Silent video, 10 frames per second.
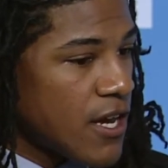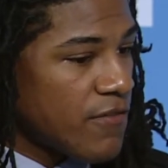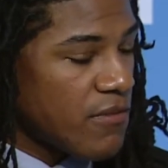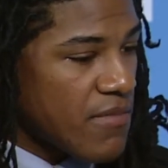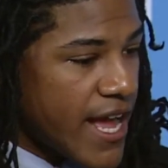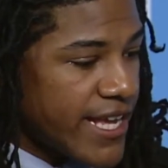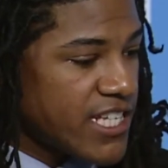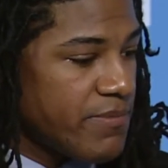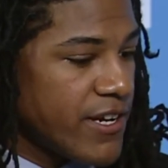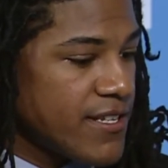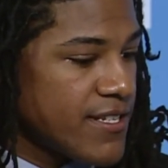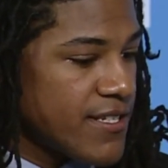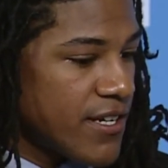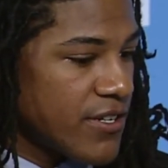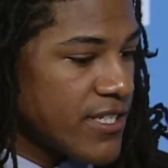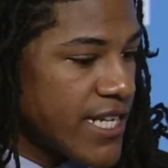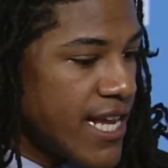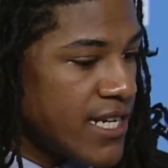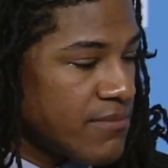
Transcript: from my experiences and understanding,